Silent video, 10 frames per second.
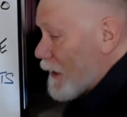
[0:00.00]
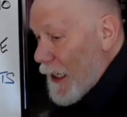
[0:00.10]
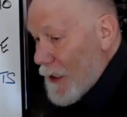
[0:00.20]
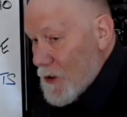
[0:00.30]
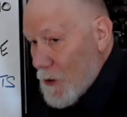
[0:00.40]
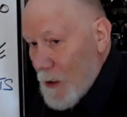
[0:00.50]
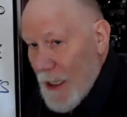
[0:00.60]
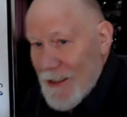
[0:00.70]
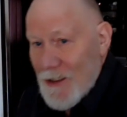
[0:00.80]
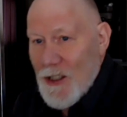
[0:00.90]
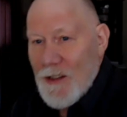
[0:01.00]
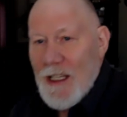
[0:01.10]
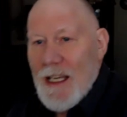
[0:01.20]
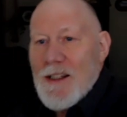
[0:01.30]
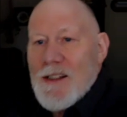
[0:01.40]
going to enter into
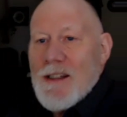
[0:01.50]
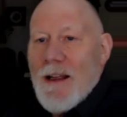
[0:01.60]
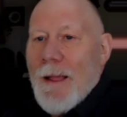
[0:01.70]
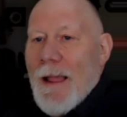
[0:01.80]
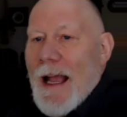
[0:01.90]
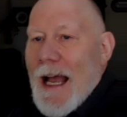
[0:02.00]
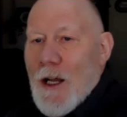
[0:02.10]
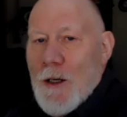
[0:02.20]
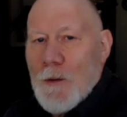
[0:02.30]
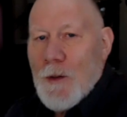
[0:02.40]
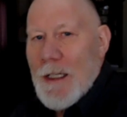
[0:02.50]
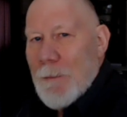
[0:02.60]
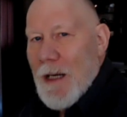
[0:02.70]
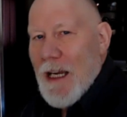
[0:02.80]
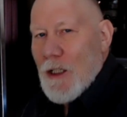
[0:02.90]
this, how
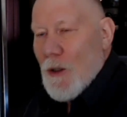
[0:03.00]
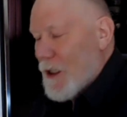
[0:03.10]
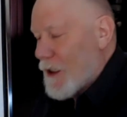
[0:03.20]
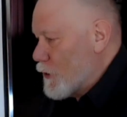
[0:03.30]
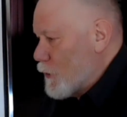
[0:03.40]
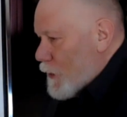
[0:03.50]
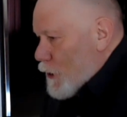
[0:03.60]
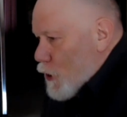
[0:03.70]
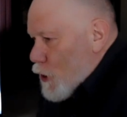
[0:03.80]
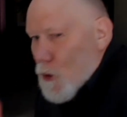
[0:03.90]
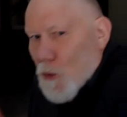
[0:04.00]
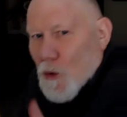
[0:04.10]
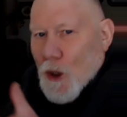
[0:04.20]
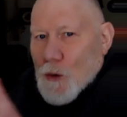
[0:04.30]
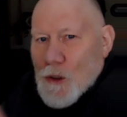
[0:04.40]
am I going to
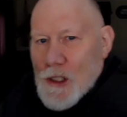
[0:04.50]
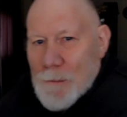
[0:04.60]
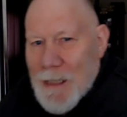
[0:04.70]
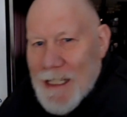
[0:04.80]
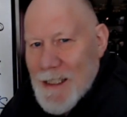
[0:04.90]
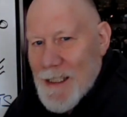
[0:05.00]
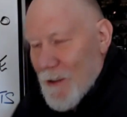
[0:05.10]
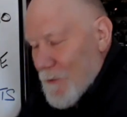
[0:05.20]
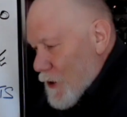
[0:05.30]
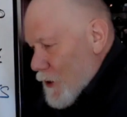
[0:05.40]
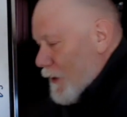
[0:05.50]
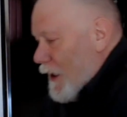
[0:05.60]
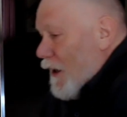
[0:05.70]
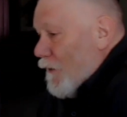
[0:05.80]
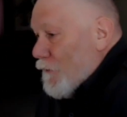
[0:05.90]
engross myself, to
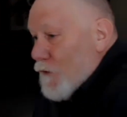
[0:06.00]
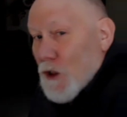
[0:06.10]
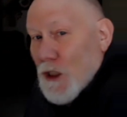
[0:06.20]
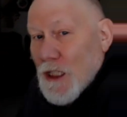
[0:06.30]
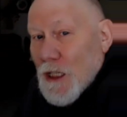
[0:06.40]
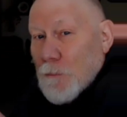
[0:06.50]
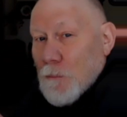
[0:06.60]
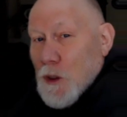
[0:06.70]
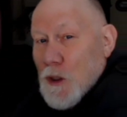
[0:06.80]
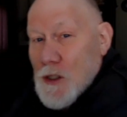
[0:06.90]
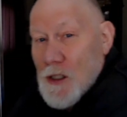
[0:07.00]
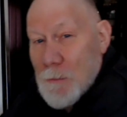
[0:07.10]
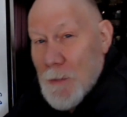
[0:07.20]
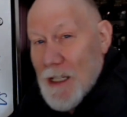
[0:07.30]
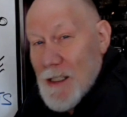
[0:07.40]
fully
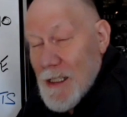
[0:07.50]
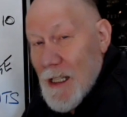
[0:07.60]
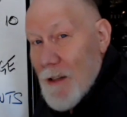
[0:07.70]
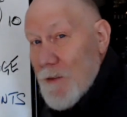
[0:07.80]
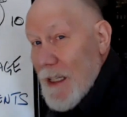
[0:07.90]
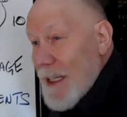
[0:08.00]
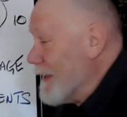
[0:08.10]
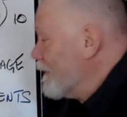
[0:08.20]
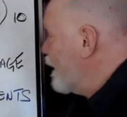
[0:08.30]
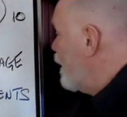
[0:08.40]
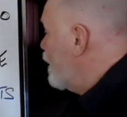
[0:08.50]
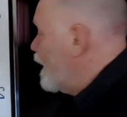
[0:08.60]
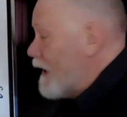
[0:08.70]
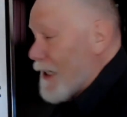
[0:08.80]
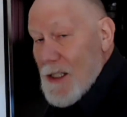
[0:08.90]
immerse myself in
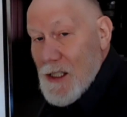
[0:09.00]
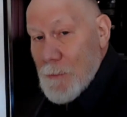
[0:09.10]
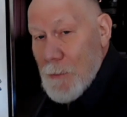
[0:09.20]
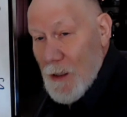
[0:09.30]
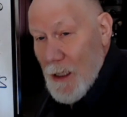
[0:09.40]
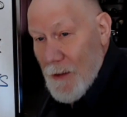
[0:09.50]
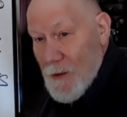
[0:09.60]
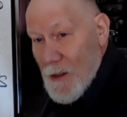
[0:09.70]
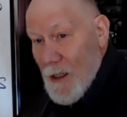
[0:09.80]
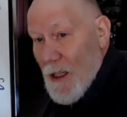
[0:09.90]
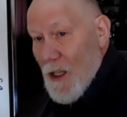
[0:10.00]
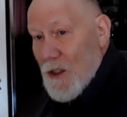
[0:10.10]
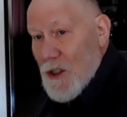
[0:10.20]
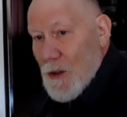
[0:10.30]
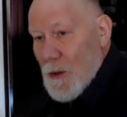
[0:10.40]
the experience,
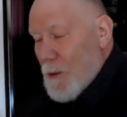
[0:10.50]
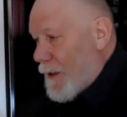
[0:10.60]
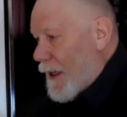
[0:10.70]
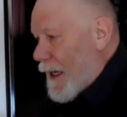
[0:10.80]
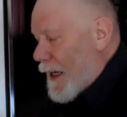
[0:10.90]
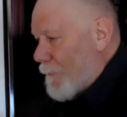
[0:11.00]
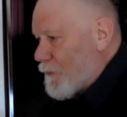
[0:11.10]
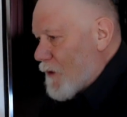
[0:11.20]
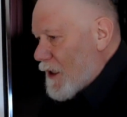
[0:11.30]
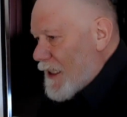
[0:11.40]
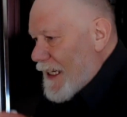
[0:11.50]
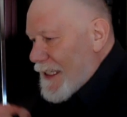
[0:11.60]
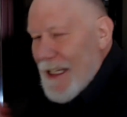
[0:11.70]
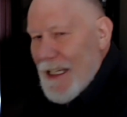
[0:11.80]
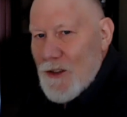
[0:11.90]
to um,
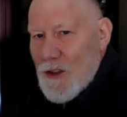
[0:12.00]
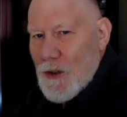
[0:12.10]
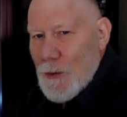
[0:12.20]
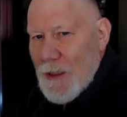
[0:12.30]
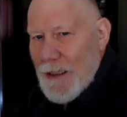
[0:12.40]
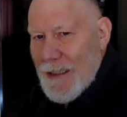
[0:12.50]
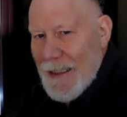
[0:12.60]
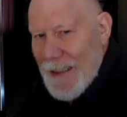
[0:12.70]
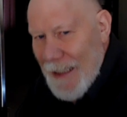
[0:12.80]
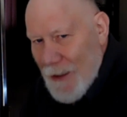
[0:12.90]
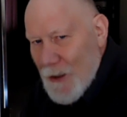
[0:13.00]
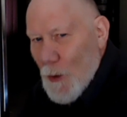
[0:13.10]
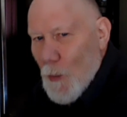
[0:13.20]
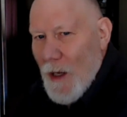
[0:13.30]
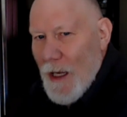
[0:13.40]
get into it, get in
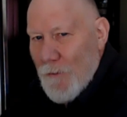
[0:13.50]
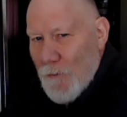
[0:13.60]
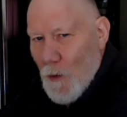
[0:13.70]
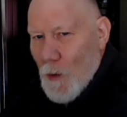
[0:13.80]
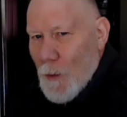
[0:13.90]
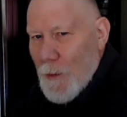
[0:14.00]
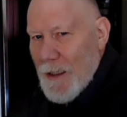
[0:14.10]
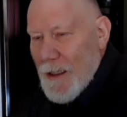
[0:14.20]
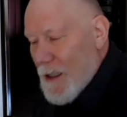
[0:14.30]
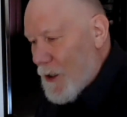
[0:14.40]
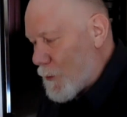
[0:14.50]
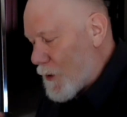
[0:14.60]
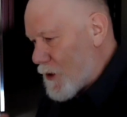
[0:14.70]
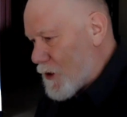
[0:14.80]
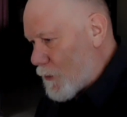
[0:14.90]
the way forward? In other
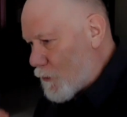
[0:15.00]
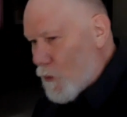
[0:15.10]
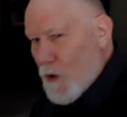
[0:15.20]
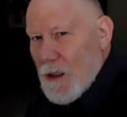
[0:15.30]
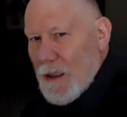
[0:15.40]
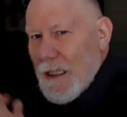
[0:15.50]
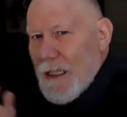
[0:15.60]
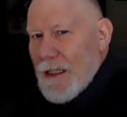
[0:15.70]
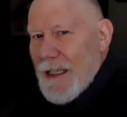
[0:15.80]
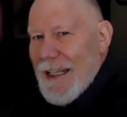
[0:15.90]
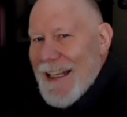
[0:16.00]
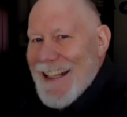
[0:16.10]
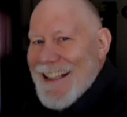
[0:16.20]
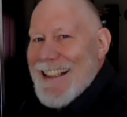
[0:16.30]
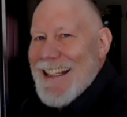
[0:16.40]
words, to really
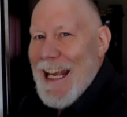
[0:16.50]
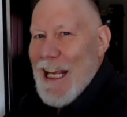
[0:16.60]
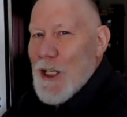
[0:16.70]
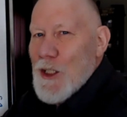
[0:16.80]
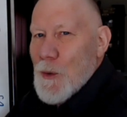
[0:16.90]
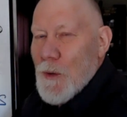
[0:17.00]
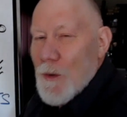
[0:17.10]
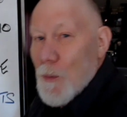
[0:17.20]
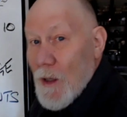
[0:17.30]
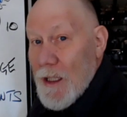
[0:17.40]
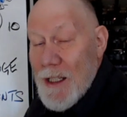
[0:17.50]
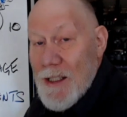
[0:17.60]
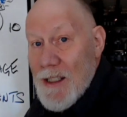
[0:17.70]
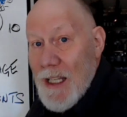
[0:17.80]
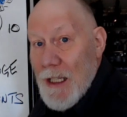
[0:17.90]
engage with what is